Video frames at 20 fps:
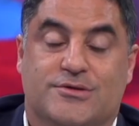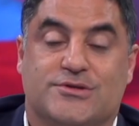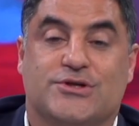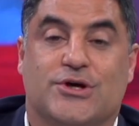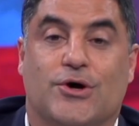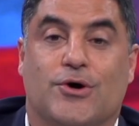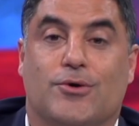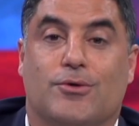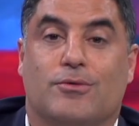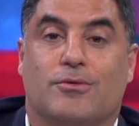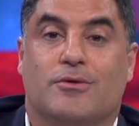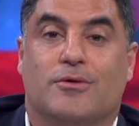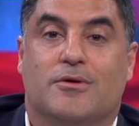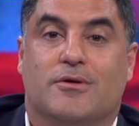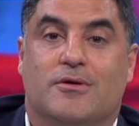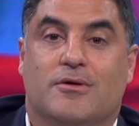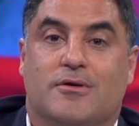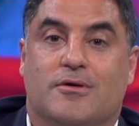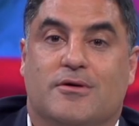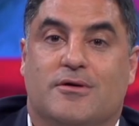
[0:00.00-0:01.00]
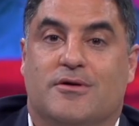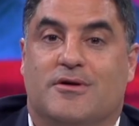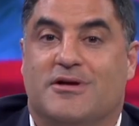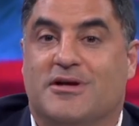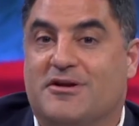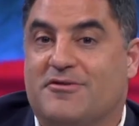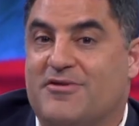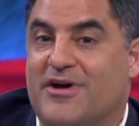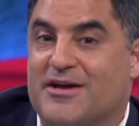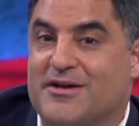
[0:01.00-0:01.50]
So
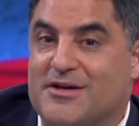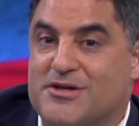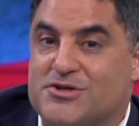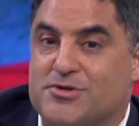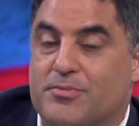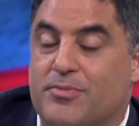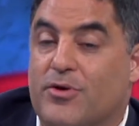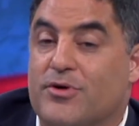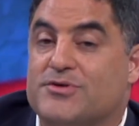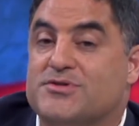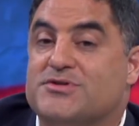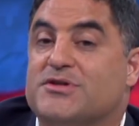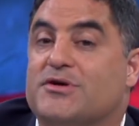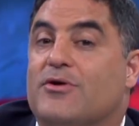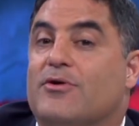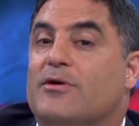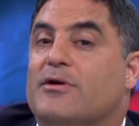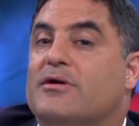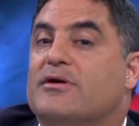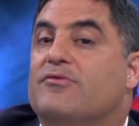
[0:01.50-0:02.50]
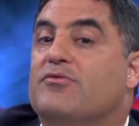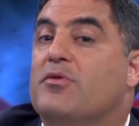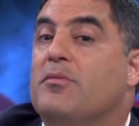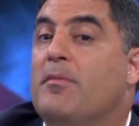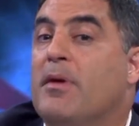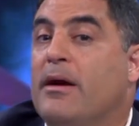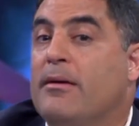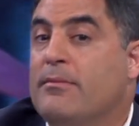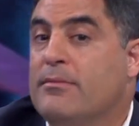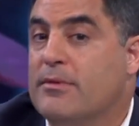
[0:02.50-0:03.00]
Clinton Foundation person going,
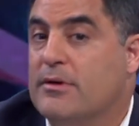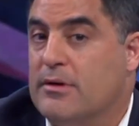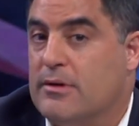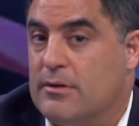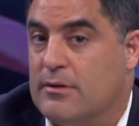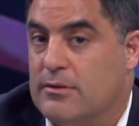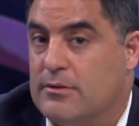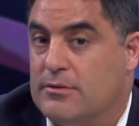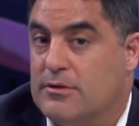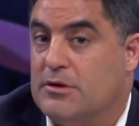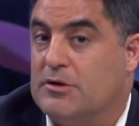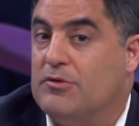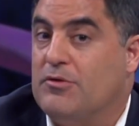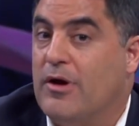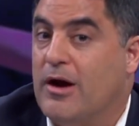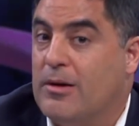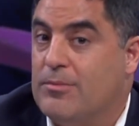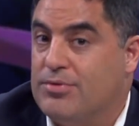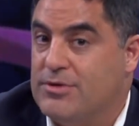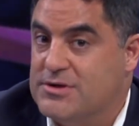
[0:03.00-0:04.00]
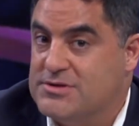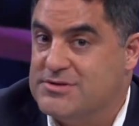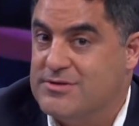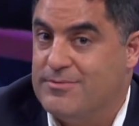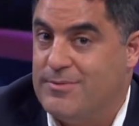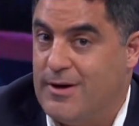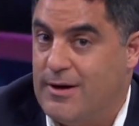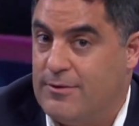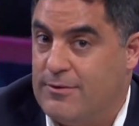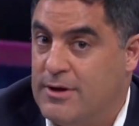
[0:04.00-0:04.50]
remember the Crown Prince
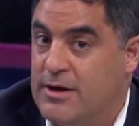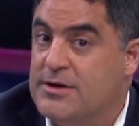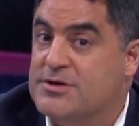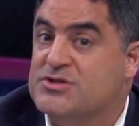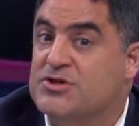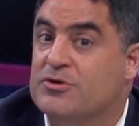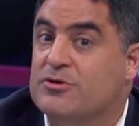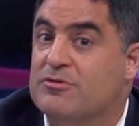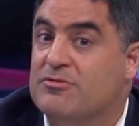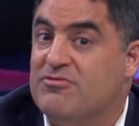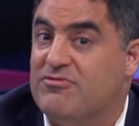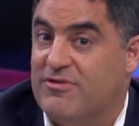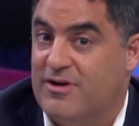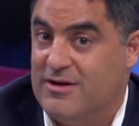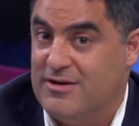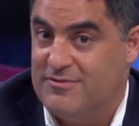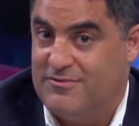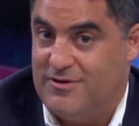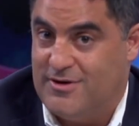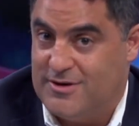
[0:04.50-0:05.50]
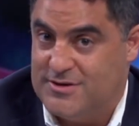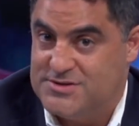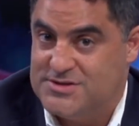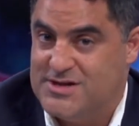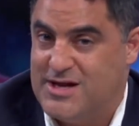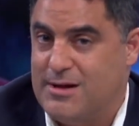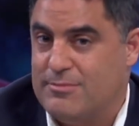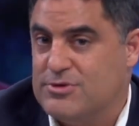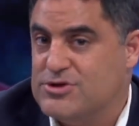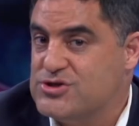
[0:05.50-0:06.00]
of Bahrain is a good friend of ours.
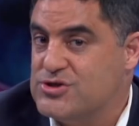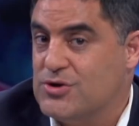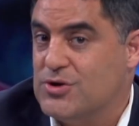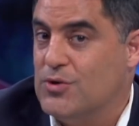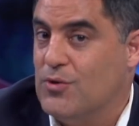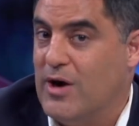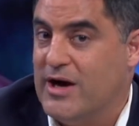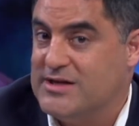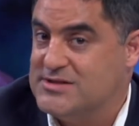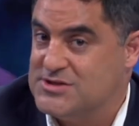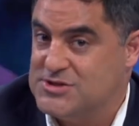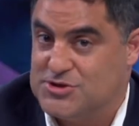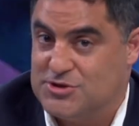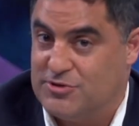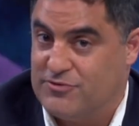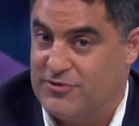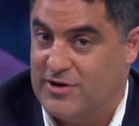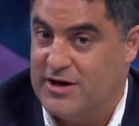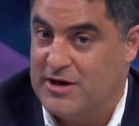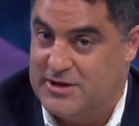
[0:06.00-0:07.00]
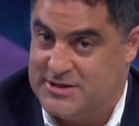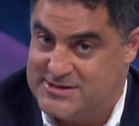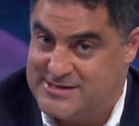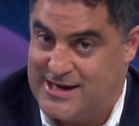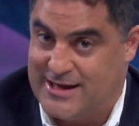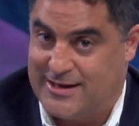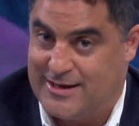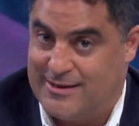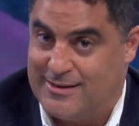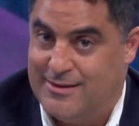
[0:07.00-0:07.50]
I'm going to show you why he's such a good friend in a
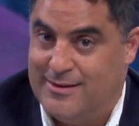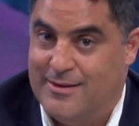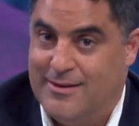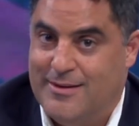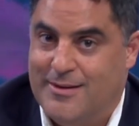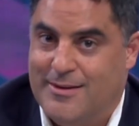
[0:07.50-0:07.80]
second.